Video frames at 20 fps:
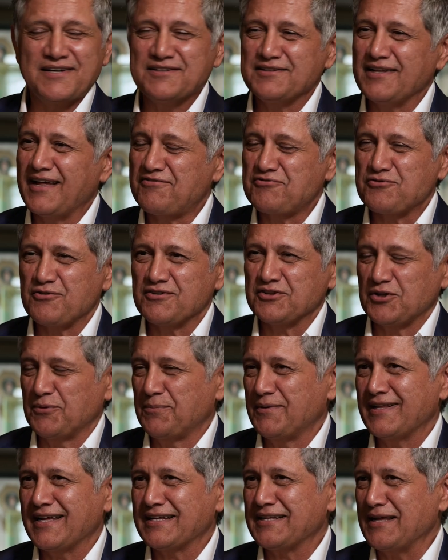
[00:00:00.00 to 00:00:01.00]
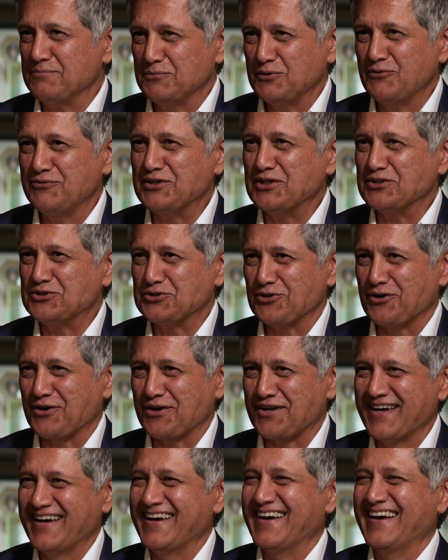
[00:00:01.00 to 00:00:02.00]
life story is a little bit like that movie, The
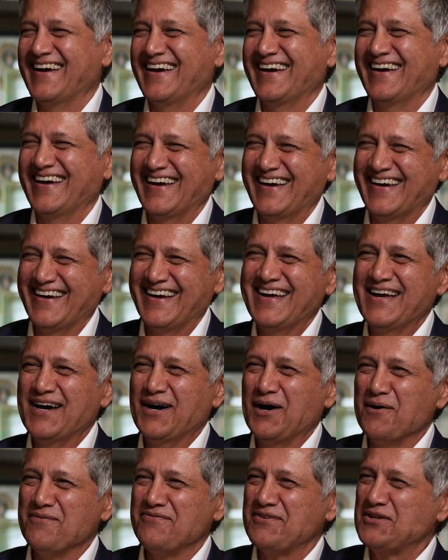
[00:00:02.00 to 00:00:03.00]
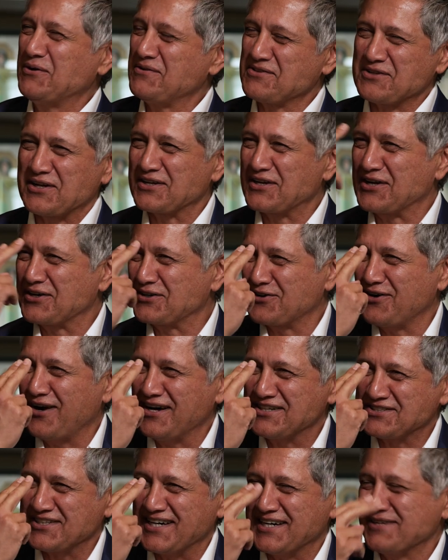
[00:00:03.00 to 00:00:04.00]
Jerk. Hopefully no one's going to get
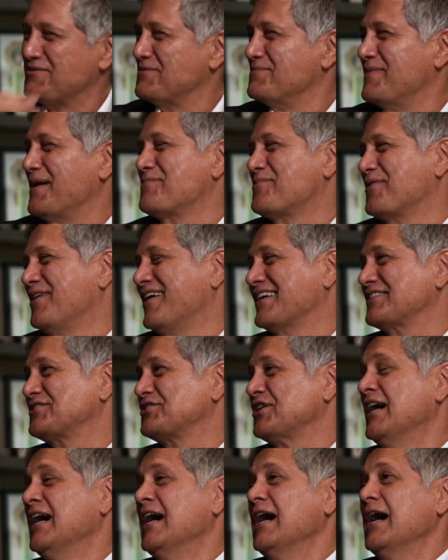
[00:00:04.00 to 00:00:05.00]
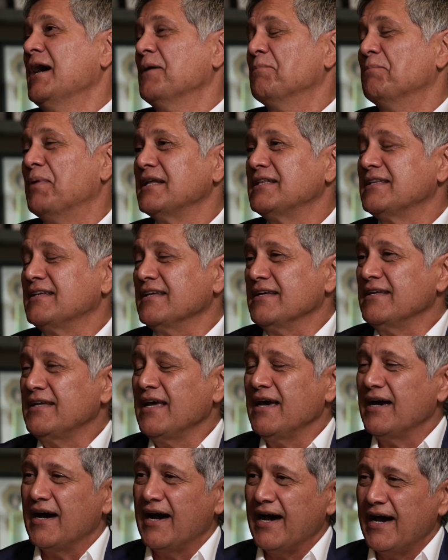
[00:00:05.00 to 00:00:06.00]
cross-eyed with my products. But
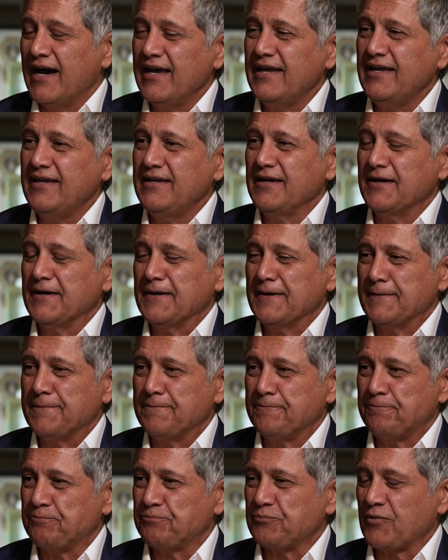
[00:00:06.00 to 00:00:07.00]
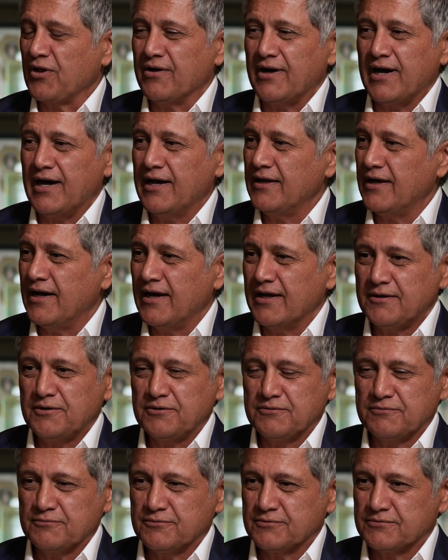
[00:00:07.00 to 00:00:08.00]
yeah, I
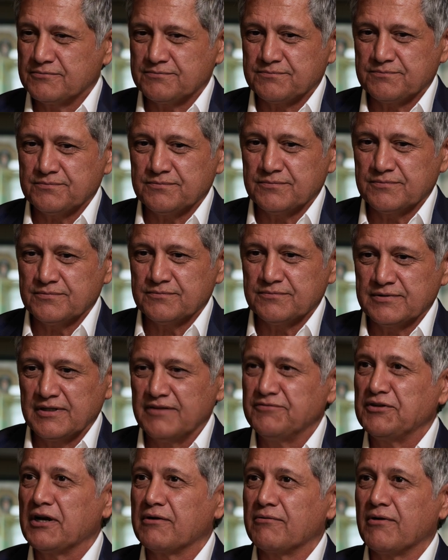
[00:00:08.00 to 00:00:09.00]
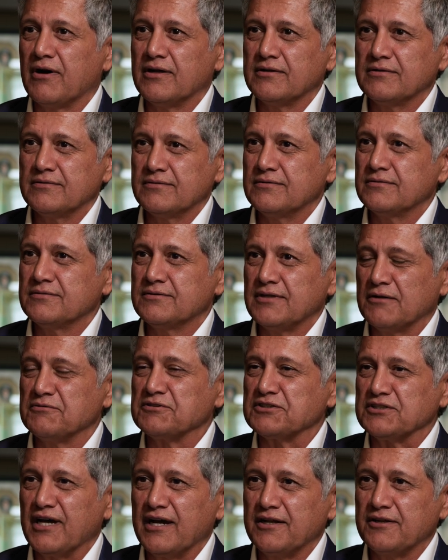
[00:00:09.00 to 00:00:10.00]
lived in Iran until I
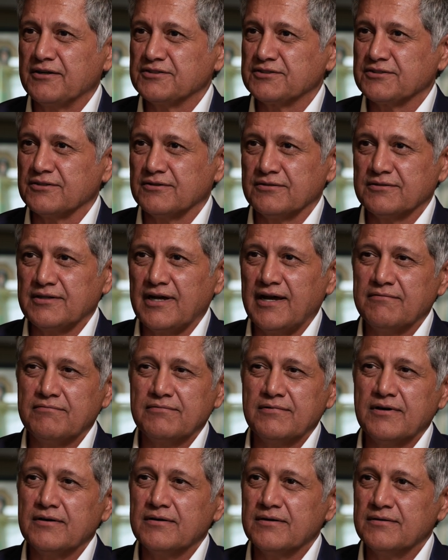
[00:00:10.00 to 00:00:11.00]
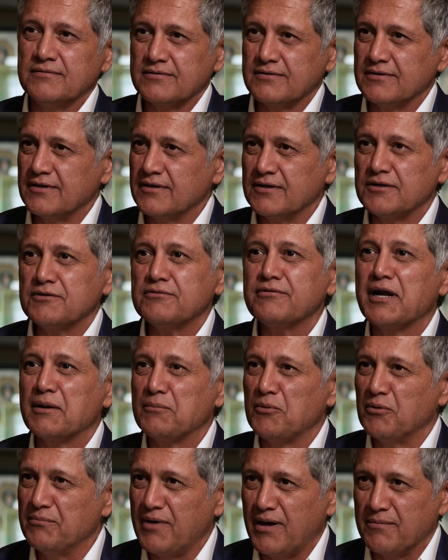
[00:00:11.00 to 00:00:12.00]
was 9 years old. I have
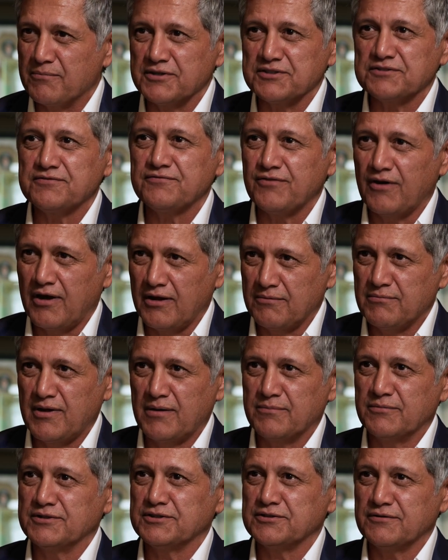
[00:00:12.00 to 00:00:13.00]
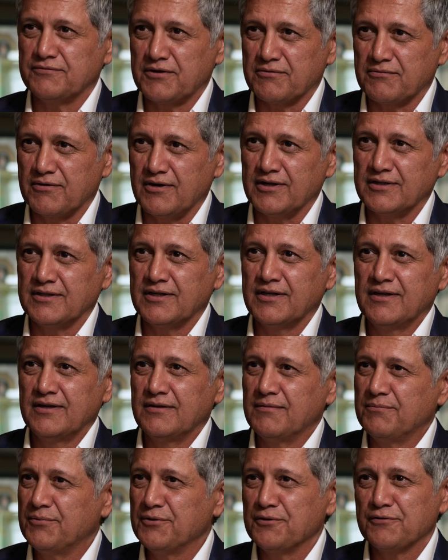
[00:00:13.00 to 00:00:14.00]
incredible memories, fond memories of Iran.
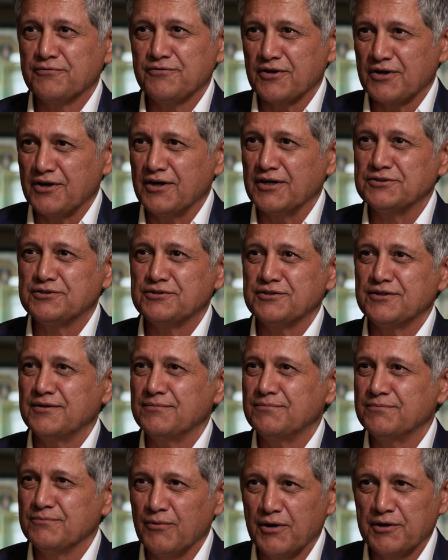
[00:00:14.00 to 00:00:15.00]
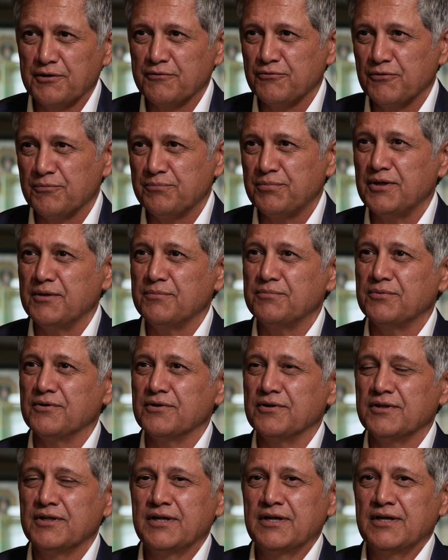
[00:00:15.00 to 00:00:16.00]
Beautiful country, wonderful
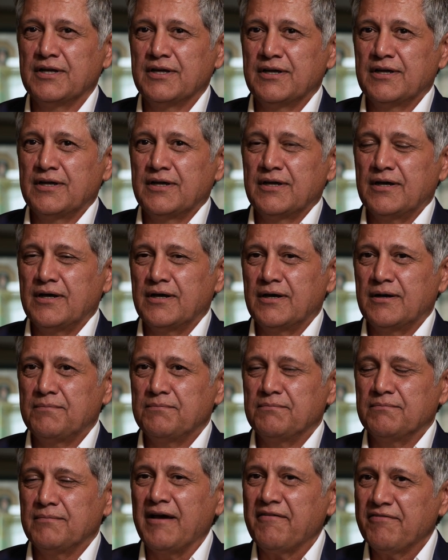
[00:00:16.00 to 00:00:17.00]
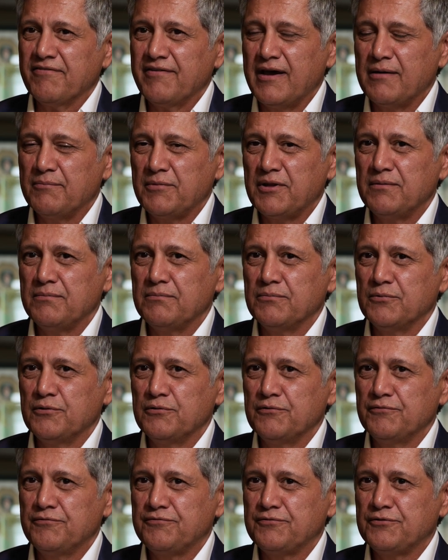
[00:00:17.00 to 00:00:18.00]
people. My family
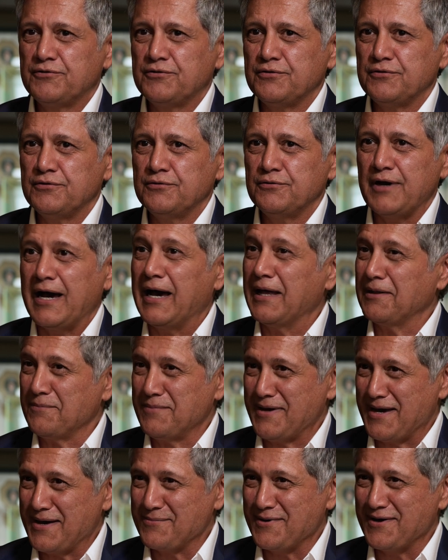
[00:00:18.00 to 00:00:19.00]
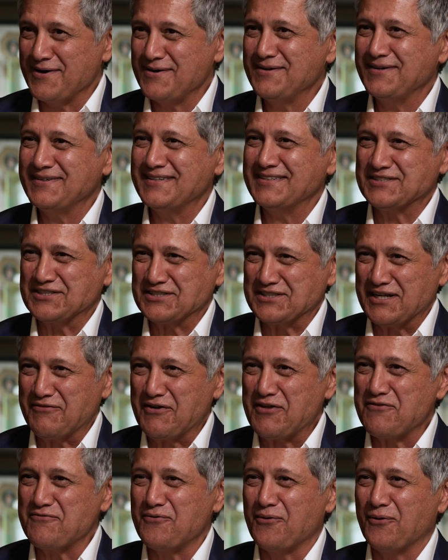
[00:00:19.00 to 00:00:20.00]
moved to Alabama in
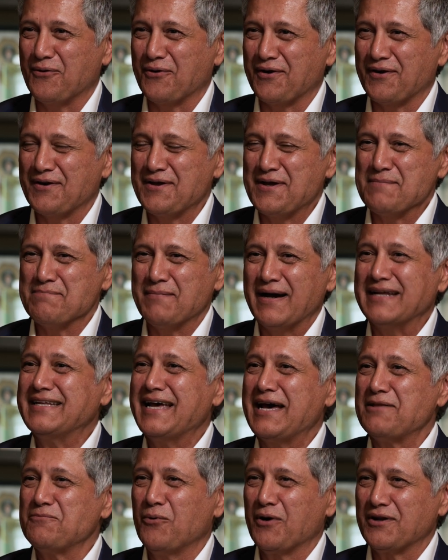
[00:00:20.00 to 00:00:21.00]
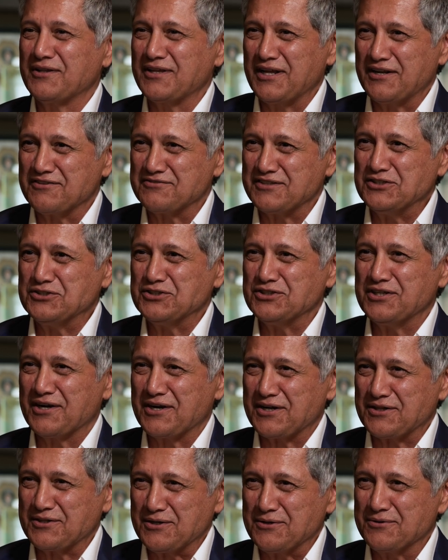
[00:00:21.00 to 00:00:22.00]
74. My dad wanted to get his
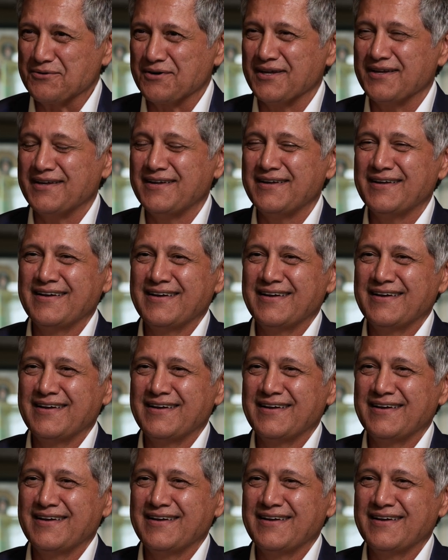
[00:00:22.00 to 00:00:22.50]
engineering degree.